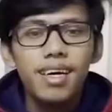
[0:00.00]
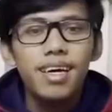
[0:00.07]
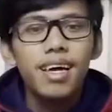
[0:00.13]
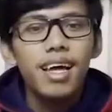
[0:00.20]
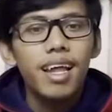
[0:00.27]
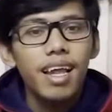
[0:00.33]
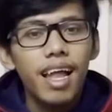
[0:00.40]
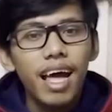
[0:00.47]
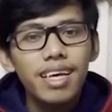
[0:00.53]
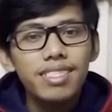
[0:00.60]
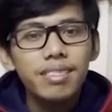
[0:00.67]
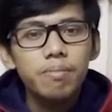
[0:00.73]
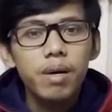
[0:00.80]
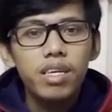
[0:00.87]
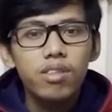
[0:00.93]
Last
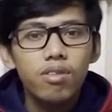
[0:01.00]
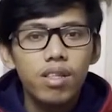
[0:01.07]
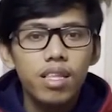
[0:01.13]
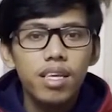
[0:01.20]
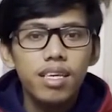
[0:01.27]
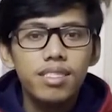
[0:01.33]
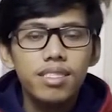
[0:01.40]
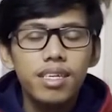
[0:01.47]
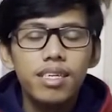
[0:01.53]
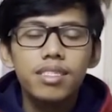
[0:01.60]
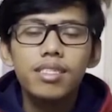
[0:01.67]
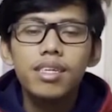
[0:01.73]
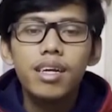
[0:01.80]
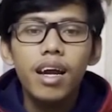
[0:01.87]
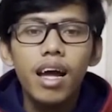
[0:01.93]
but not least is
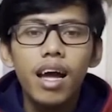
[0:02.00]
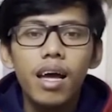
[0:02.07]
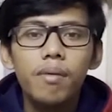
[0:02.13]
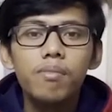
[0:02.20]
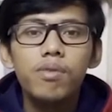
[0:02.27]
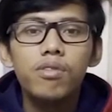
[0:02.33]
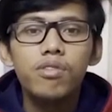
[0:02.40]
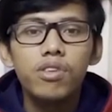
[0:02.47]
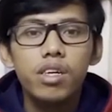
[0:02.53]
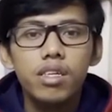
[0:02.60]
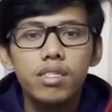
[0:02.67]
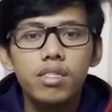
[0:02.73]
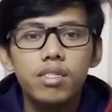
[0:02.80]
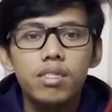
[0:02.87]
crime rates.